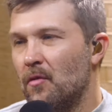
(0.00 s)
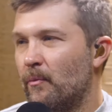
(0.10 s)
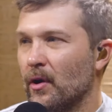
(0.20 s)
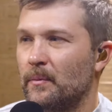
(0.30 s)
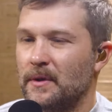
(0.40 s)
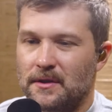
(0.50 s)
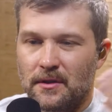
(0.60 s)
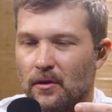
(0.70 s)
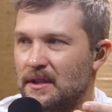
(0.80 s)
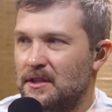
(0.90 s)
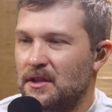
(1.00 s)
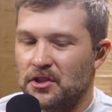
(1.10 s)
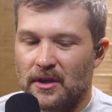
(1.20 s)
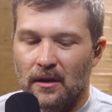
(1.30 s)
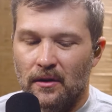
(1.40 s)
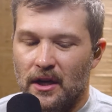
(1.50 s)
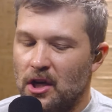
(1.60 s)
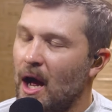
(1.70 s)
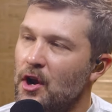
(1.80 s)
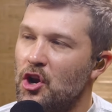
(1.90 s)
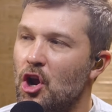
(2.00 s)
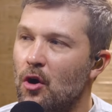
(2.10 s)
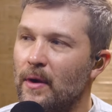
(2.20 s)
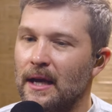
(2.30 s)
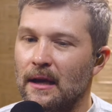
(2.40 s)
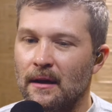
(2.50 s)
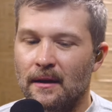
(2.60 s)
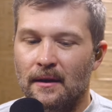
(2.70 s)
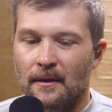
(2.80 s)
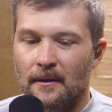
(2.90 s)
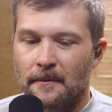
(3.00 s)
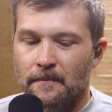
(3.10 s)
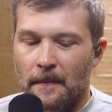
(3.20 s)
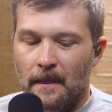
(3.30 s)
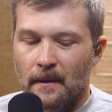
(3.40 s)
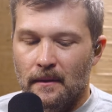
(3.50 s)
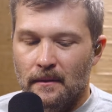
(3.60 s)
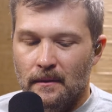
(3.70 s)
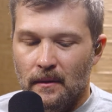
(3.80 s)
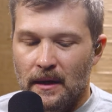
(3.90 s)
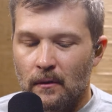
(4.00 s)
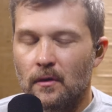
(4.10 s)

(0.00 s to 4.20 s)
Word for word: purpose, no intentionality, yeah. not knowing. It